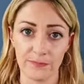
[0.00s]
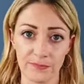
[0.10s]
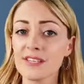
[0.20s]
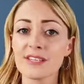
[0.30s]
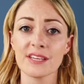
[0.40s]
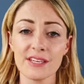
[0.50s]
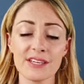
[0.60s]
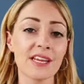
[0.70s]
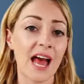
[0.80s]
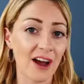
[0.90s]
This
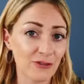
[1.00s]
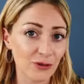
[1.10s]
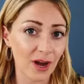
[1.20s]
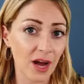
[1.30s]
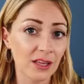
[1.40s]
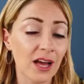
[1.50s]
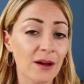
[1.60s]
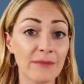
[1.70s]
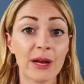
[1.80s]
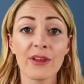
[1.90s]
is, after all,
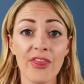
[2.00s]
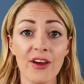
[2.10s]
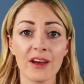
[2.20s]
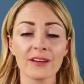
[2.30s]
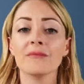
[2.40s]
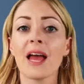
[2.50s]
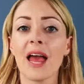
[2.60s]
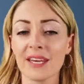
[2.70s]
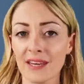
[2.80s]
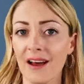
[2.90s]
a marathon
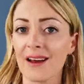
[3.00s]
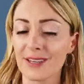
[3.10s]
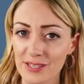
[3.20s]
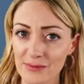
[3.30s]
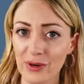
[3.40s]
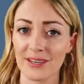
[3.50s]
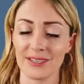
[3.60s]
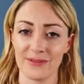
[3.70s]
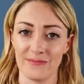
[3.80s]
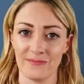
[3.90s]
and not a sprint.